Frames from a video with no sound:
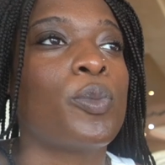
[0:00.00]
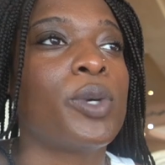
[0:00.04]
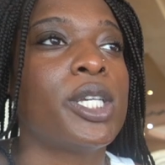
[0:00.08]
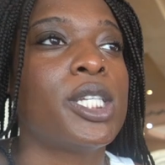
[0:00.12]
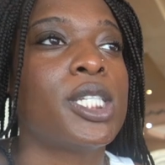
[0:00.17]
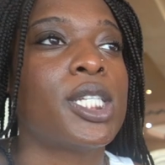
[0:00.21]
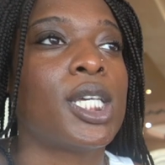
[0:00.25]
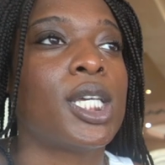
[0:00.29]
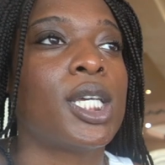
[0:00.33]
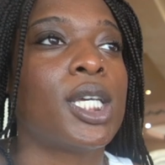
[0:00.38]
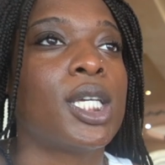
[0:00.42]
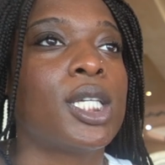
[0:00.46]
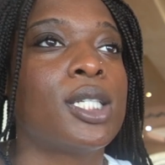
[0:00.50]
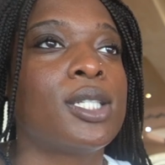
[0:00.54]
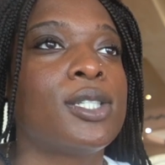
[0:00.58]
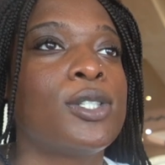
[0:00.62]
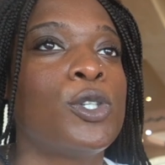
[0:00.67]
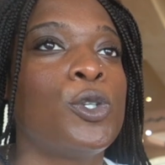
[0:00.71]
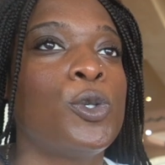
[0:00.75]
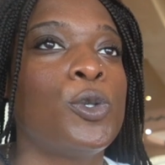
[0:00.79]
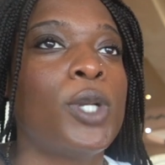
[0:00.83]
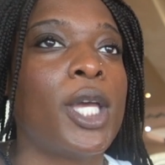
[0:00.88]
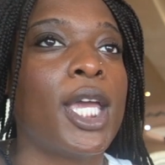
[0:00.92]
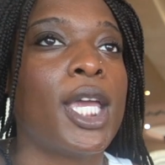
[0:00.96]
we did
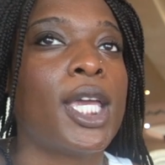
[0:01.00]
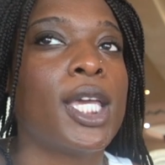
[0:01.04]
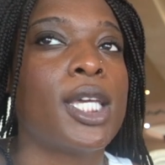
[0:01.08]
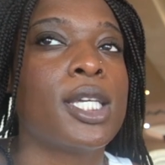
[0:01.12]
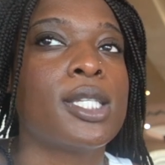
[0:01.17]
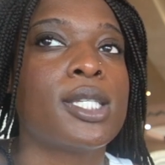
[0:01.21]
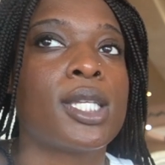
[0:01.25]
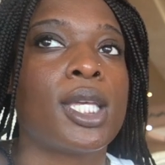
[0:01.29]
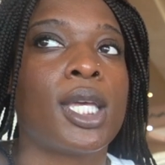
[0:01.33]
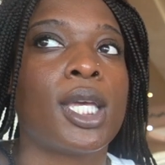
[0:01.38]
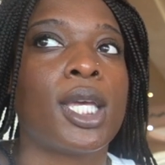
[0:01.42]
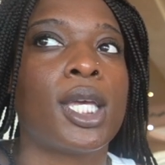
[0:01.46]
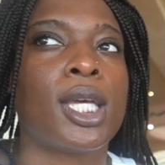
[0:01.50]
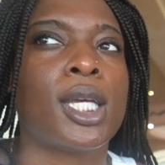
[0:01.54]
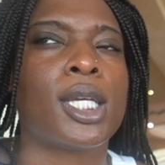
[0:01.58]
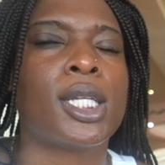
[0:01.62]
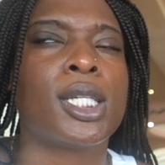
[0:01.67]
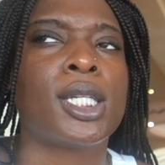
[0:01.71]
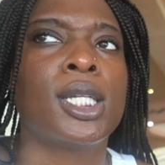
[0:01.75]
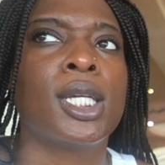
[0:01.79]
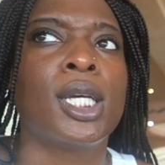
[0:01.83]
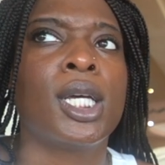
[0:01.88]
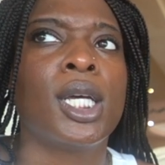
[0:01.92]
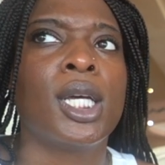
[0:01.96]
2 days in
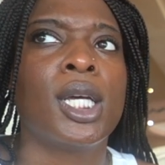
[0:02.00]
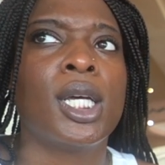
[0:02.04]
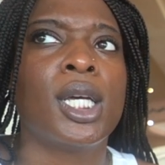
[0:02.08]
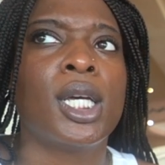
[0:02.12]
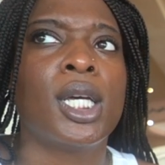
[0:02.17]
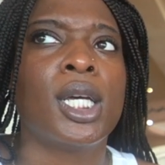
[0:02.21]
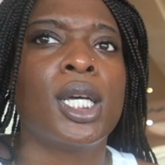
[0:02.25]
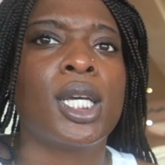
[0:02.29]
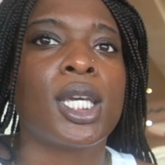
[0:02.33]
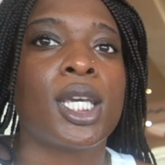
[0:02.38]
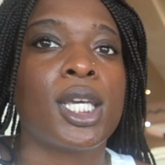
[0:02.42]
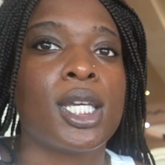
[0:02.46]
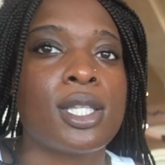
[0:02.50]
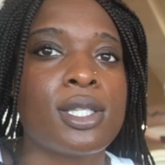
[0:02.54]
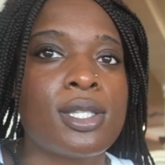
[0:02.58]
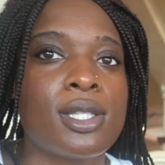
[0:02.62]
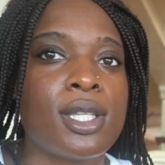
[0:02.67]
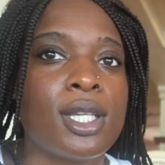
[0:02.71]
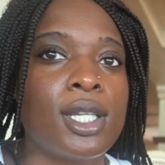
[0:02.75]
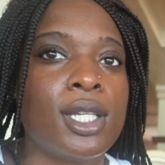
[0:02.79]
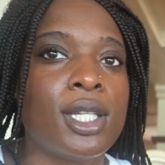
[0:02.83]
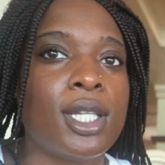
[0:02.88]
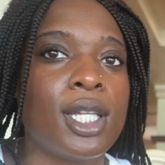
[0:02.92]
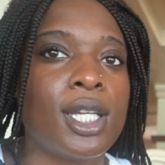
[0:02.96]

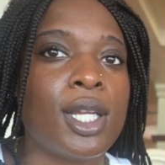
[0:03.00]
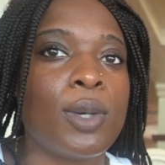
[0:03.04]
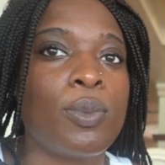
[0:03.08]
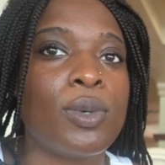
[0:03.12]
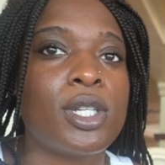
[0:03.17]
Kingston, and then